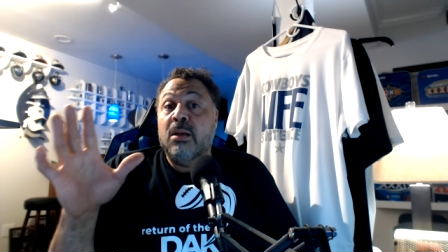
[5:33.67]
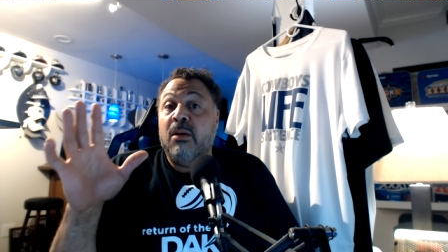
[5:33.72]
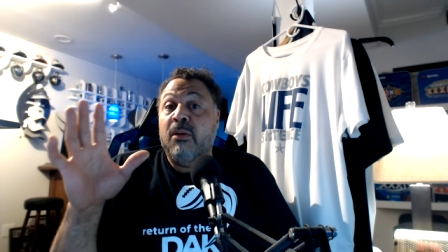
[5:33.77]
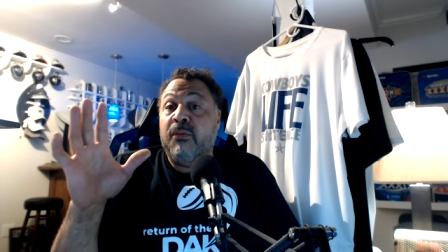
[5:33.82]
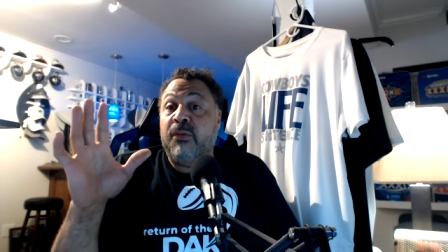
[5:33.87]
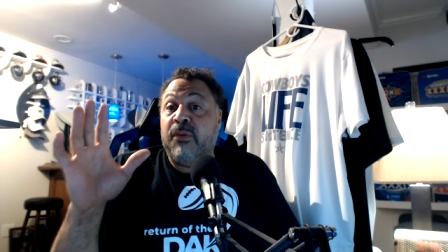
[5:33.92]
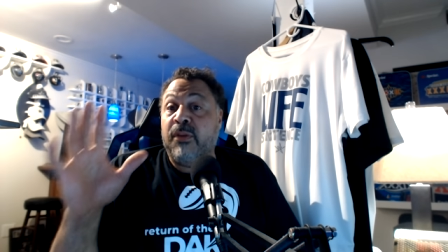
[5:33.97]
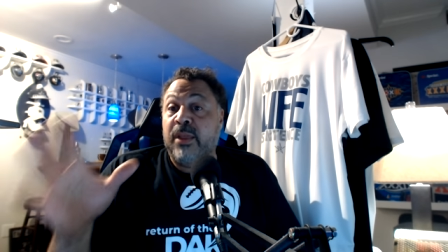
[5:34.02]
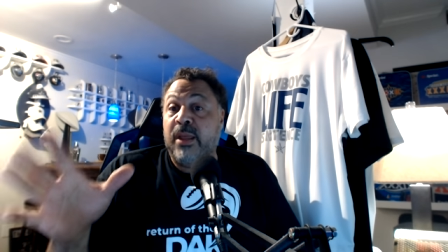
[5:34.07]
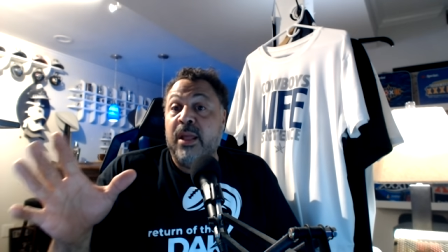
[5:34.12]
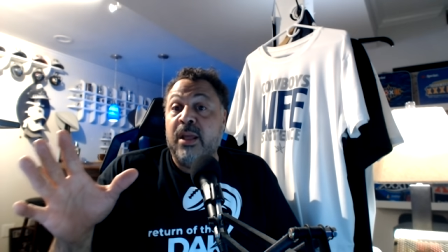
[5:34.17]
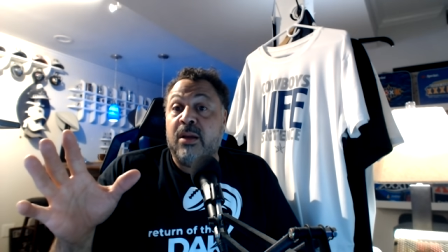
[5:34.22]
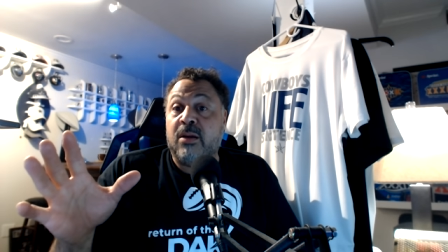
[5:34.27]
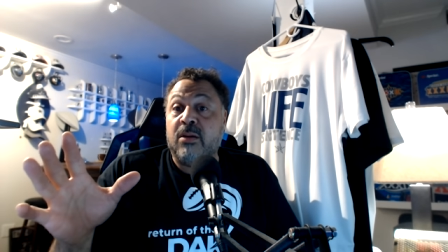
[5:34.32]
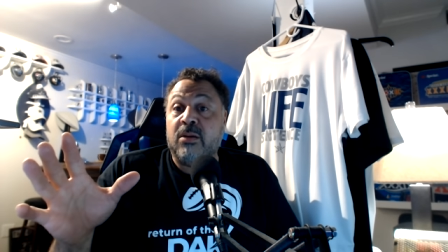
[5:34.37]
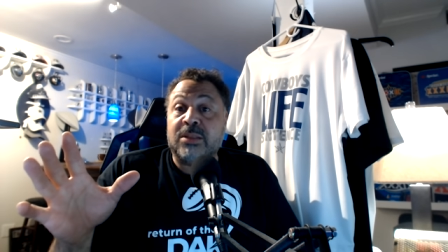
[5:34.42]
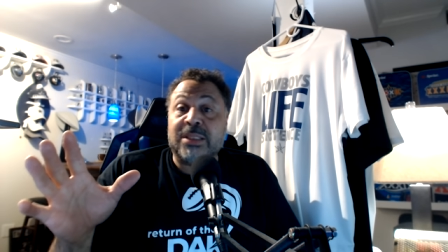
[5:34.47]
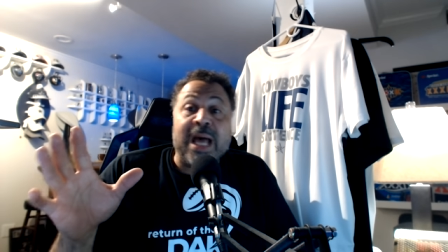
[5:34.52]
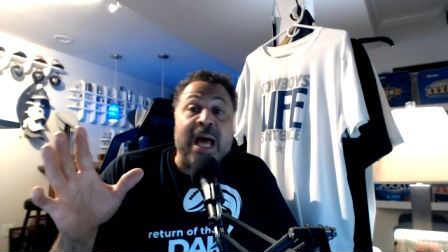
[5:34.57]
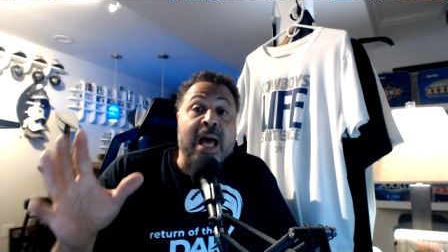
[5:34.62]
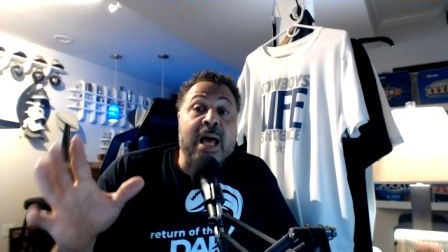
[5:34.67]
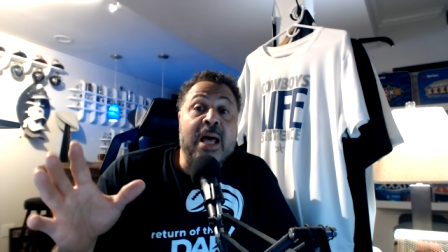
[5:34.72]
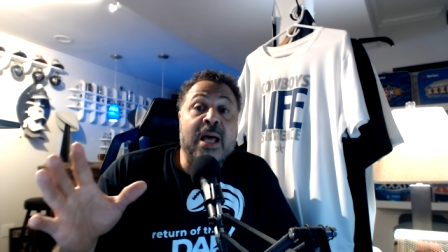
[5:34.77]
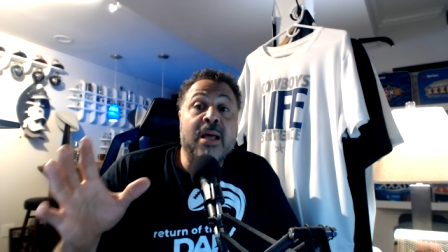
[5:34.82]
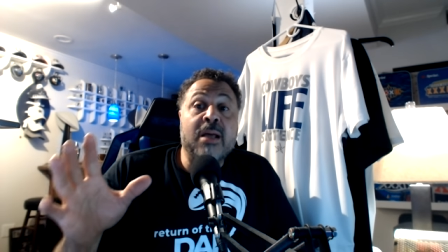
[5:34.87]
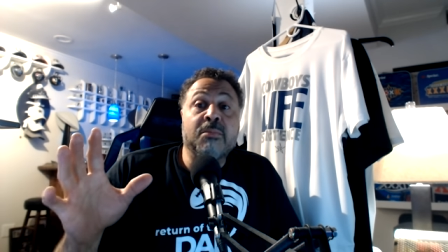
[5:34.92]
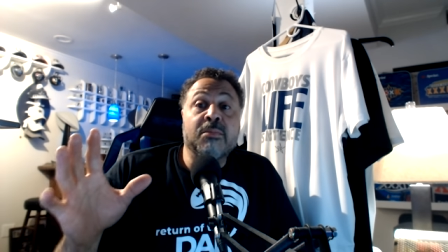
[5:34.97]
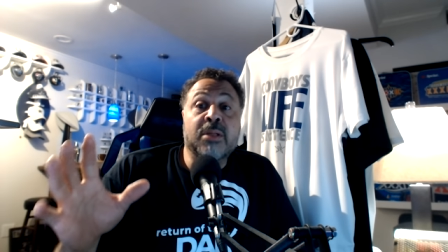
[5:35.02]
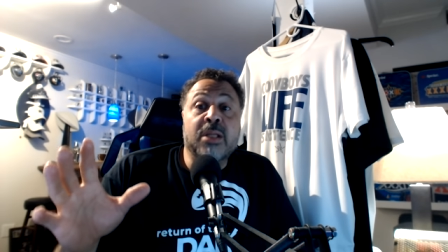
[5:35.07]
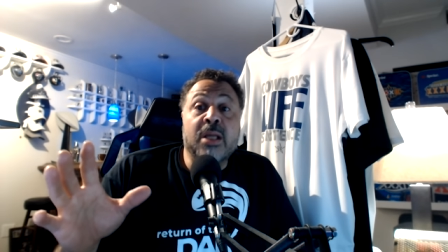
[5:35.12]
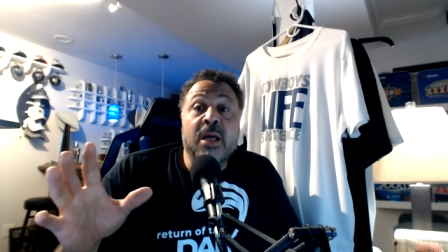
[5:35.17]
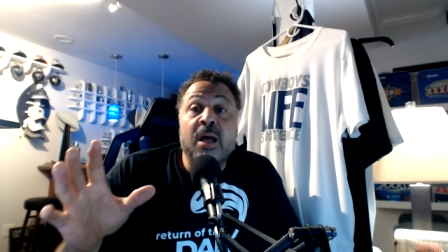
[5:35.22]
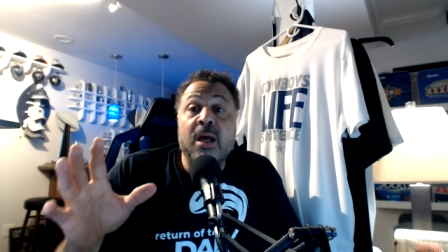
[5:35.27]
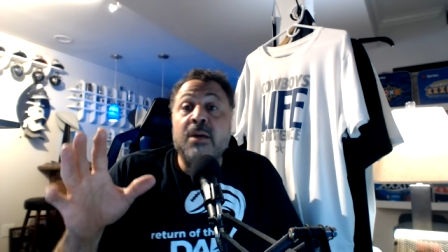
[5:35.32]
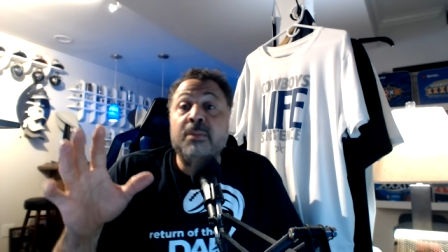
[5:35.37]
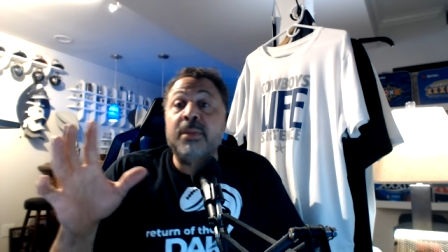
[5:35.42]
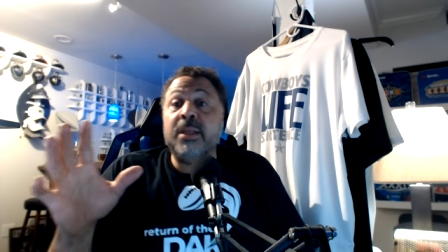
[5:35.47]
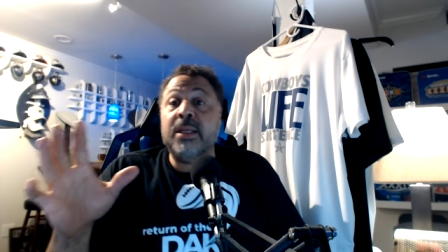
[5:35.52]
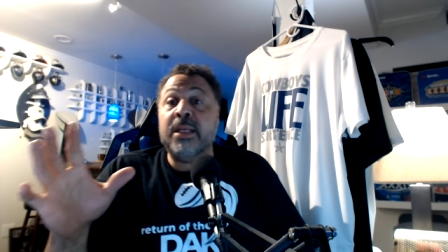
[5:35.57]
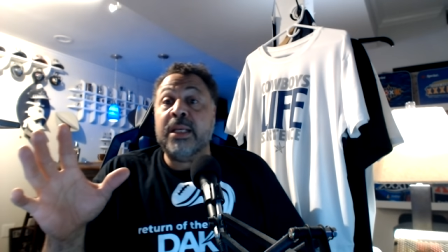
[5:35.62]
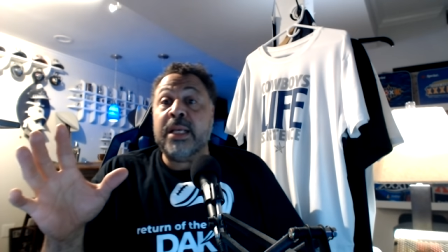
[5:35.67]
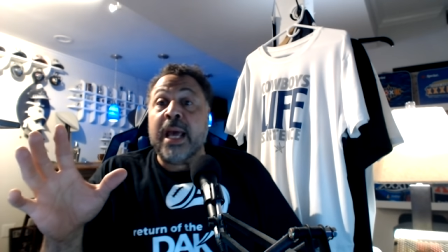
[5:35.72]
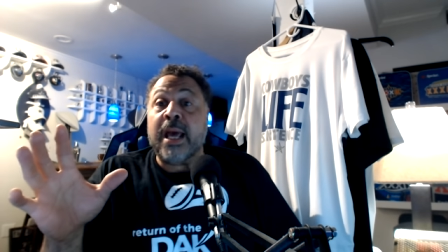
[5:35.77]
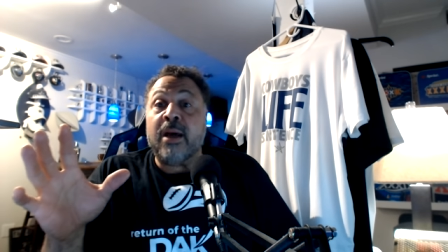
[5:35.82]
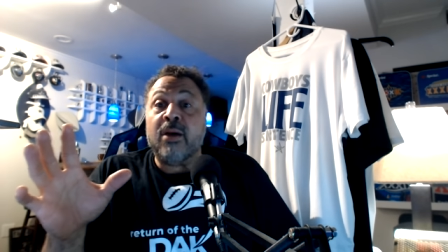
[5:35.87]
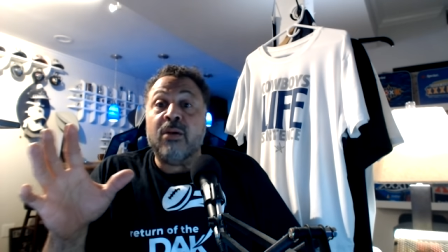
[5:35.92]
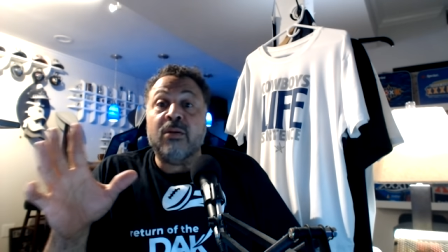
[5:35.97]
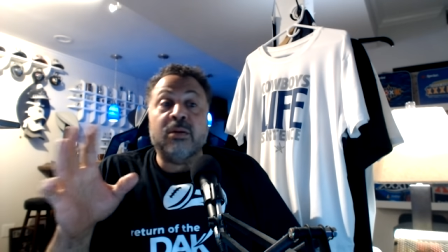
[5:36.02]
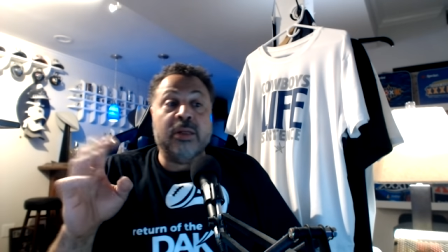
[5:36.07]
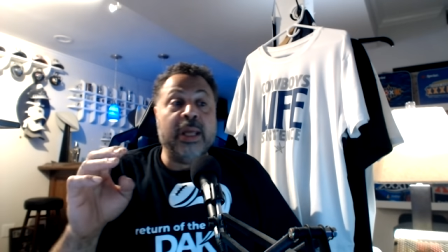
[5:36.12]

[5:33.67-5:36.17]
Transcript: for the Eagles. I'm coming out.